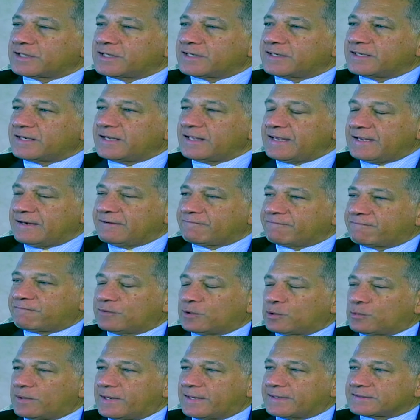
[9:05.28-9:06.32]
and
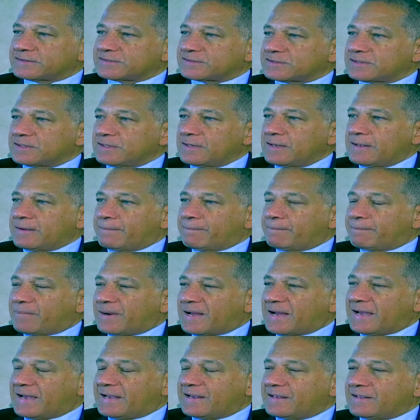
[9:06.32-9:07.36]
influenced
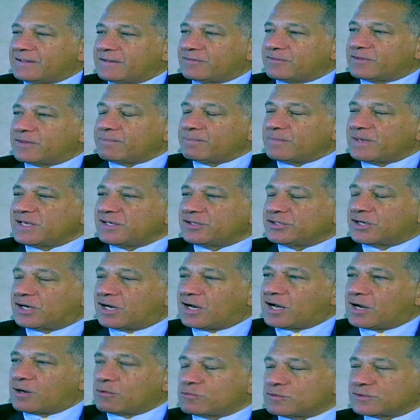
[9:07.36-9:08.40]
by the media
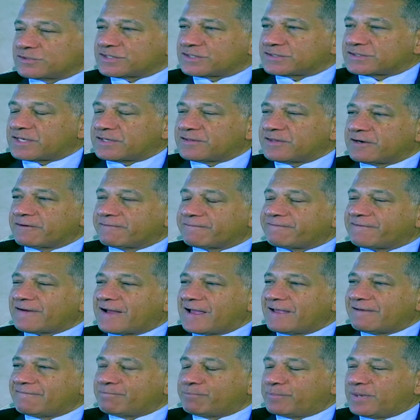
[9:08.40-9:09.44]
houses, and there are
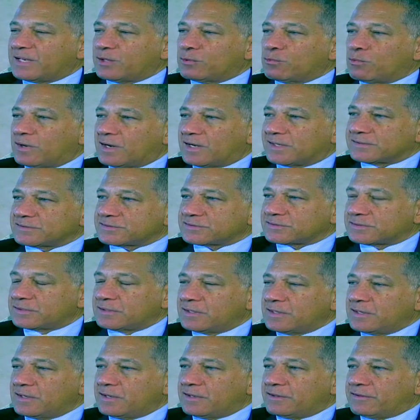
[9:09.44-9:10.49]
5 big ones.
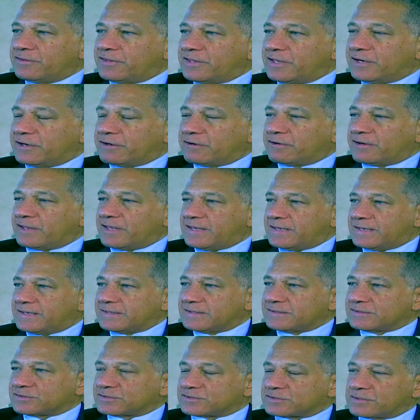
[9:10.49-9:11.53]
There
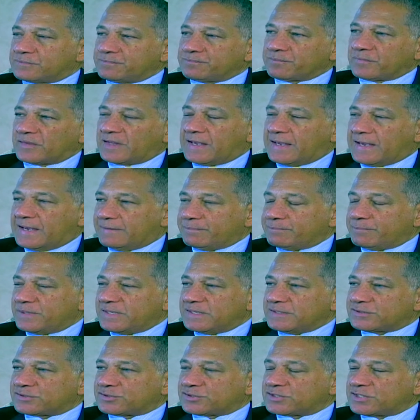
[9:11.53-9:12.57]
is
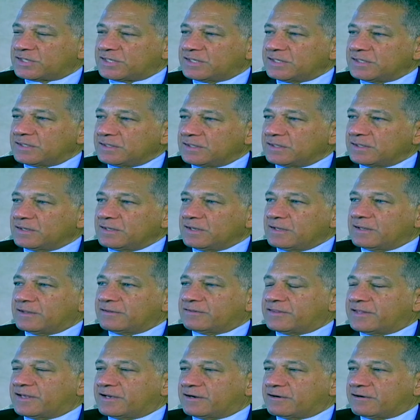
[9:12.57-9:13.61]
NBC,
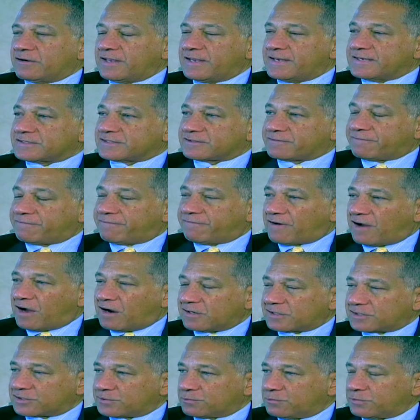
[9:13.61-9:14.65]
there is
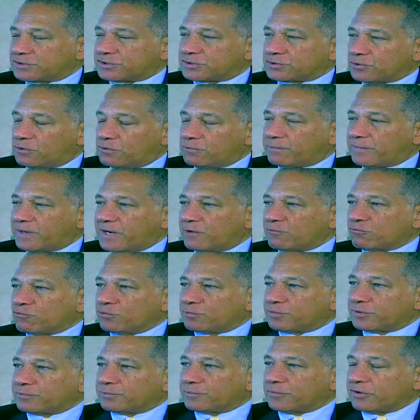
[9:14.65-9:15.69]
Fox, which is owned by
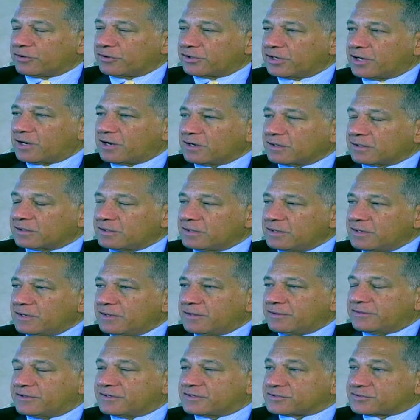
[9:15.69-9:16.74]
Rupert Murdoch.
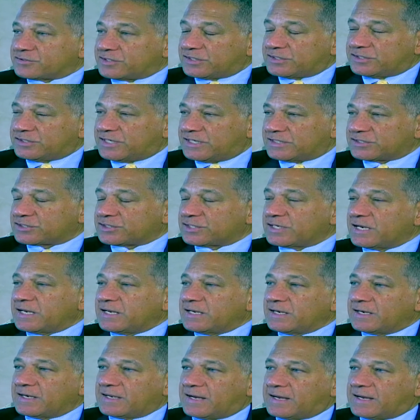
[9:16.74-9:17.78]
There's the Disney